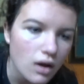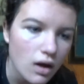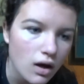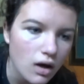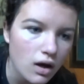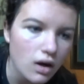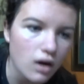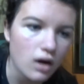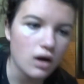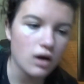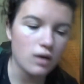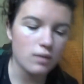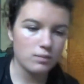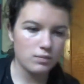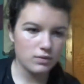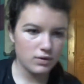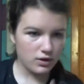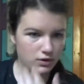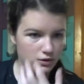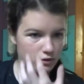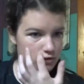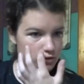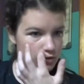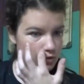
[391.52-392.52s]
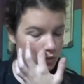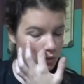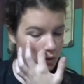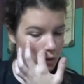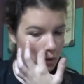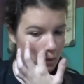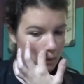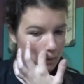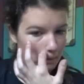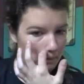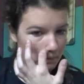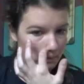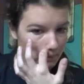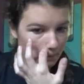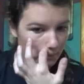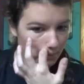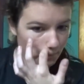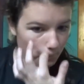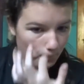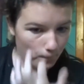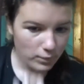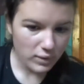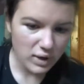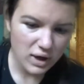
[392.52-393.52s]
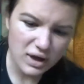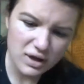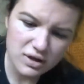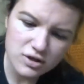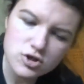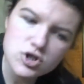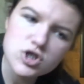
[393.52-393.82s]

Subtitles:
than usual, and